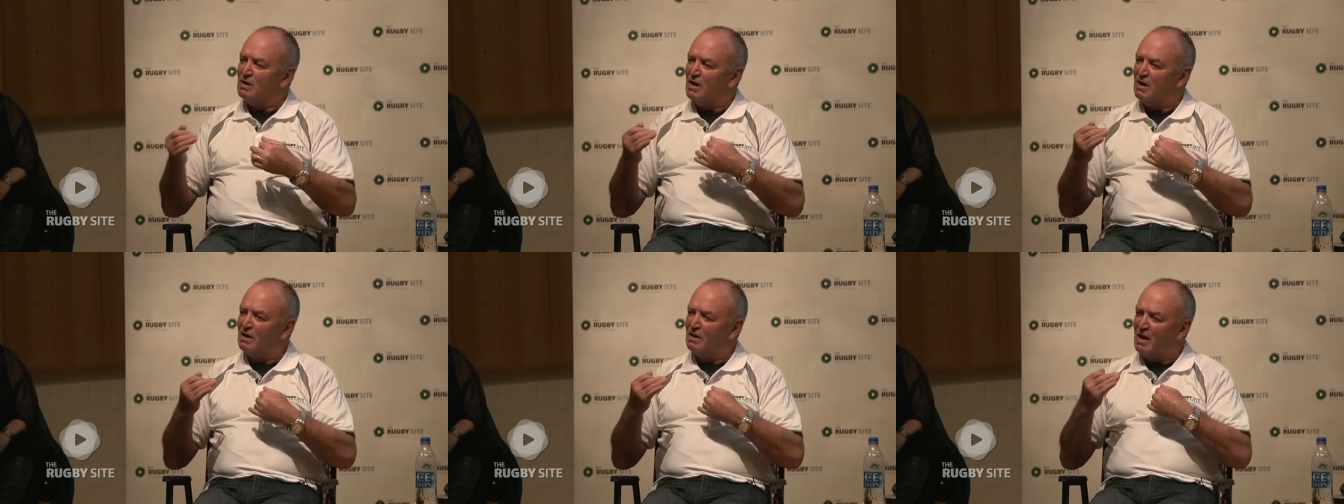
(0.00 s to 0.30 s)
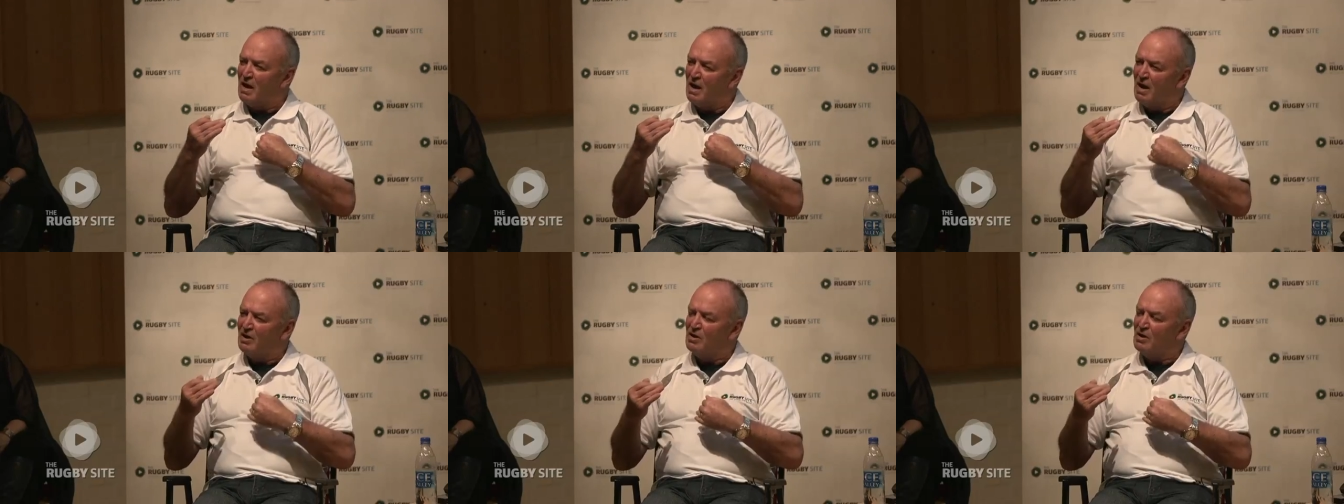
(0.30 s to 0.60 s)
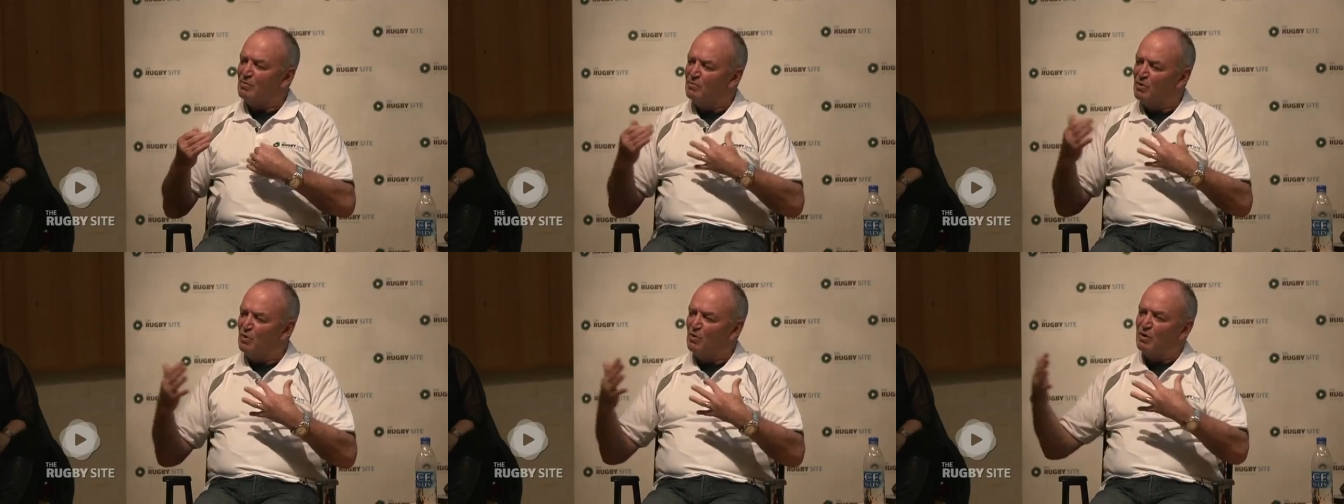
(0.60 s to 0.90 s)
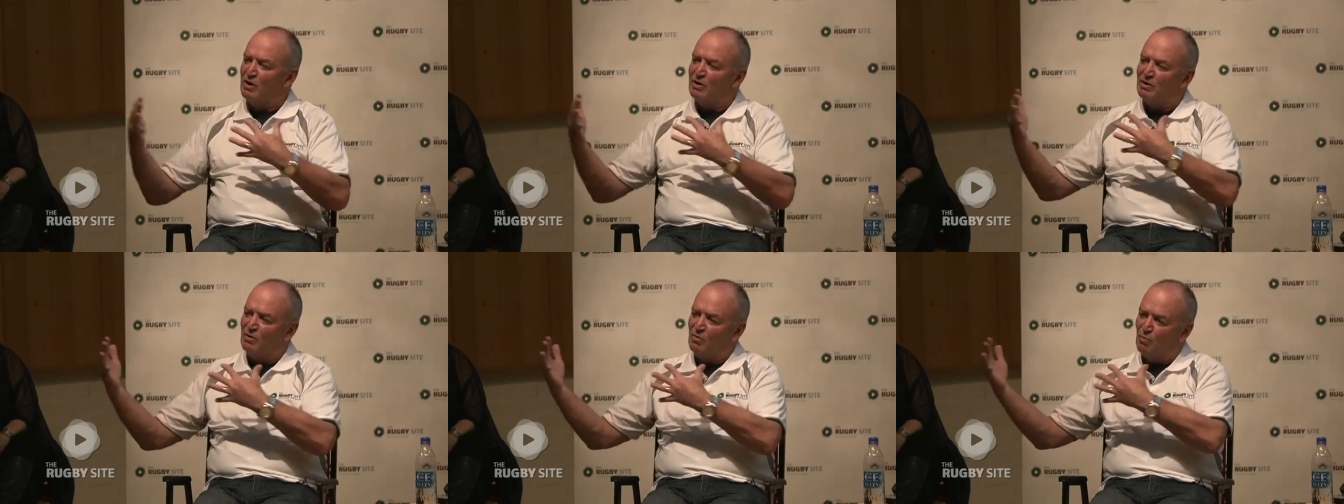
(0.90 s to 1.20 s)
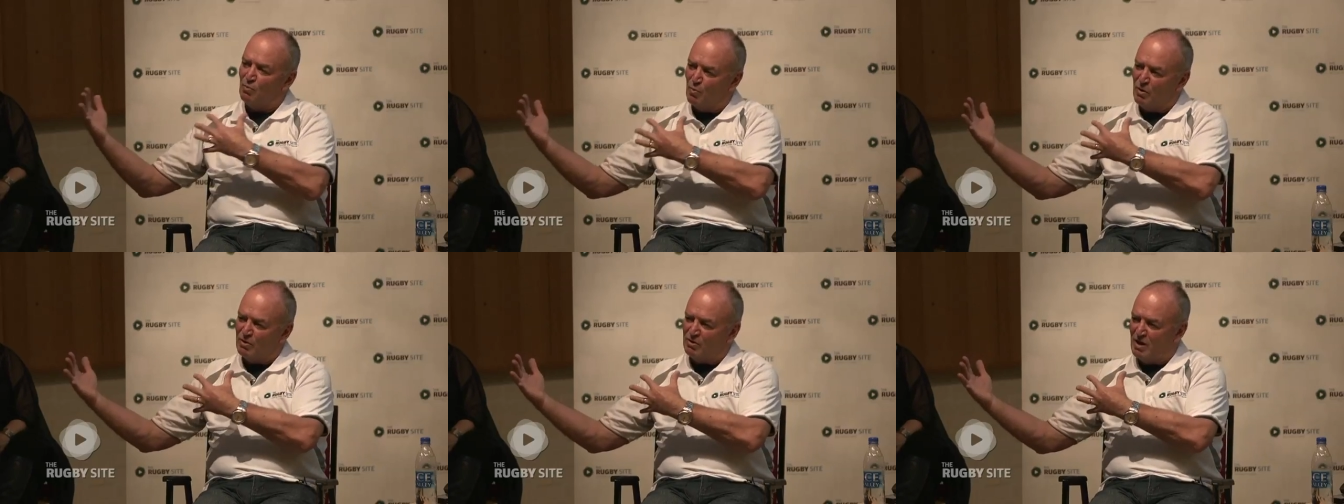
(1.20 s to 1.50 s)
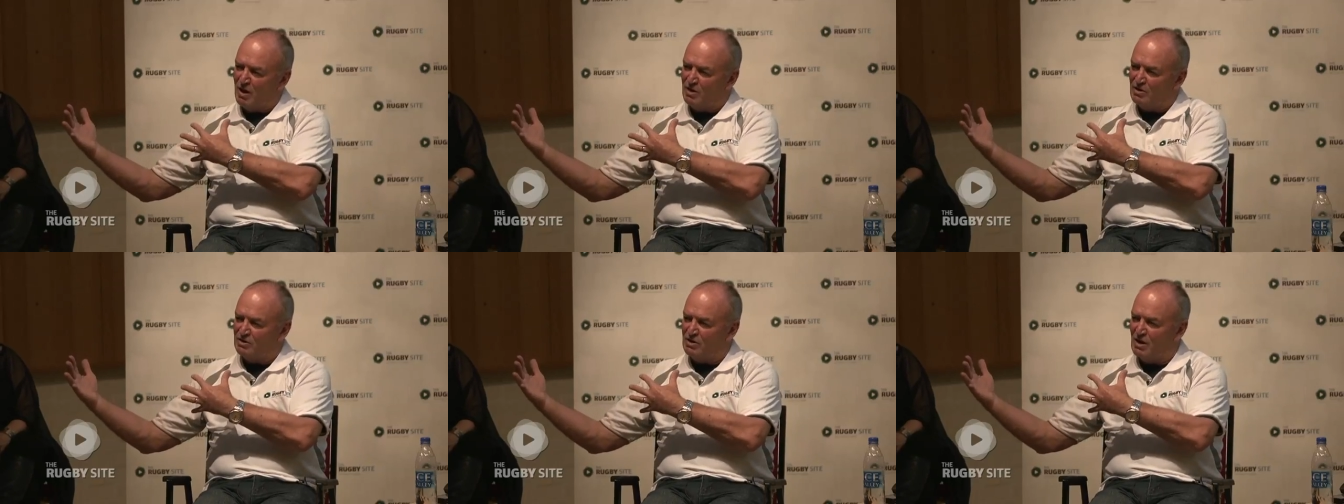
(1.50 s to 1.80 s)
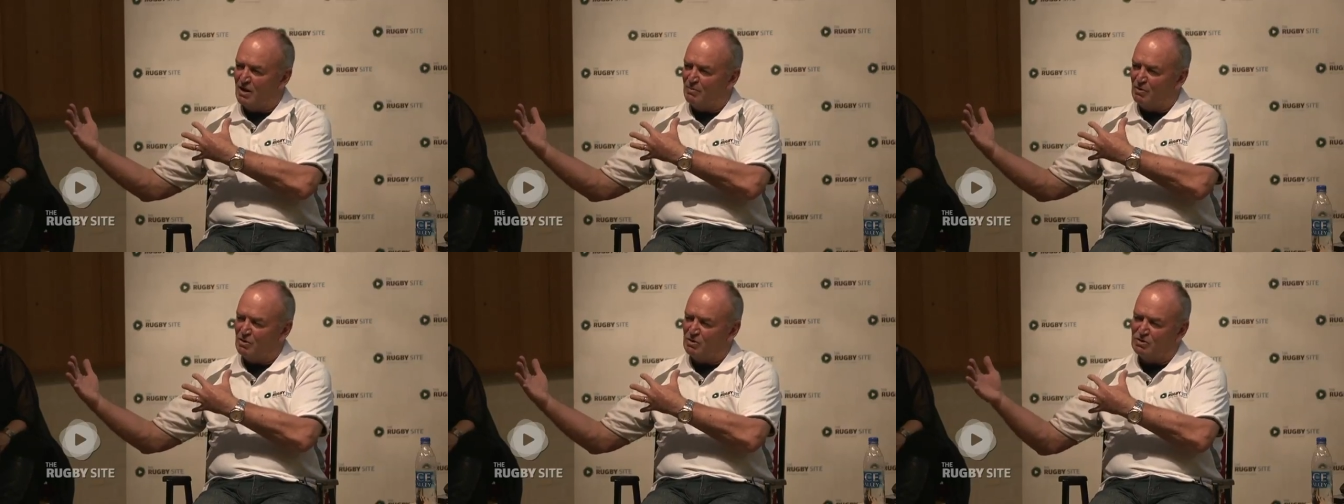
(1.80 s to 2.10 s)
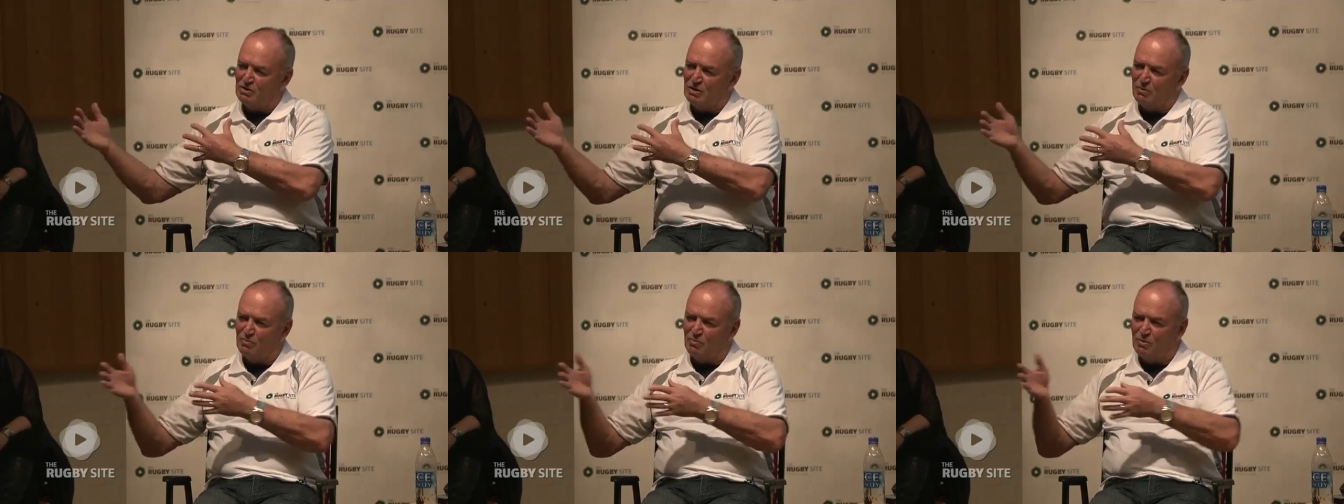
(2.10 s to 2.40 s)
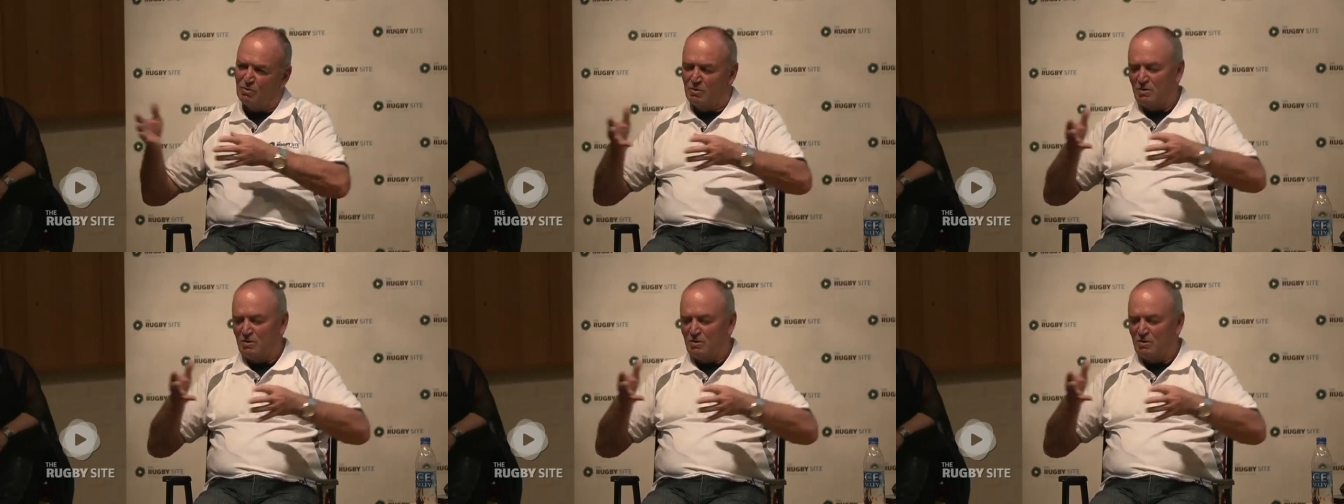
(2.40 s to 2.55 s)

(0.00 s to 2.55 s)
and how do you build in and win that championship